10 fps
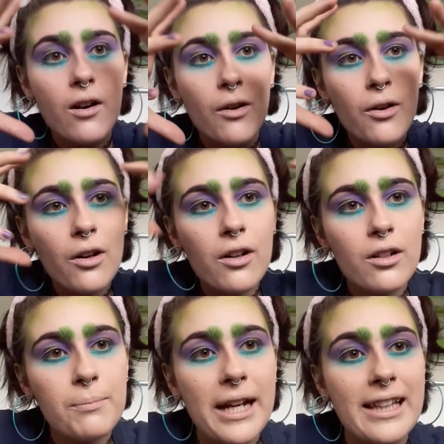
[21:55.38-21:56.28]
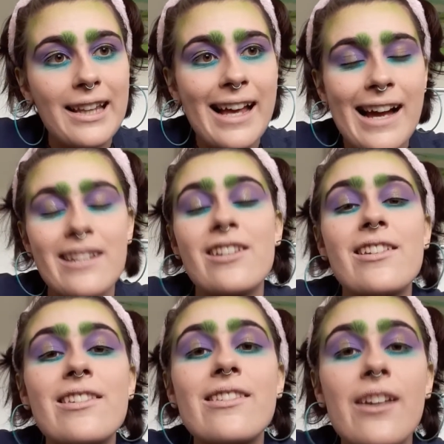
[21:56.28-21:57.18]
all my
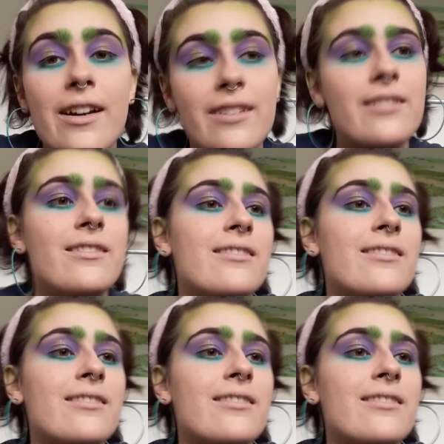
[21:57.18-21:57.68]
lashes done.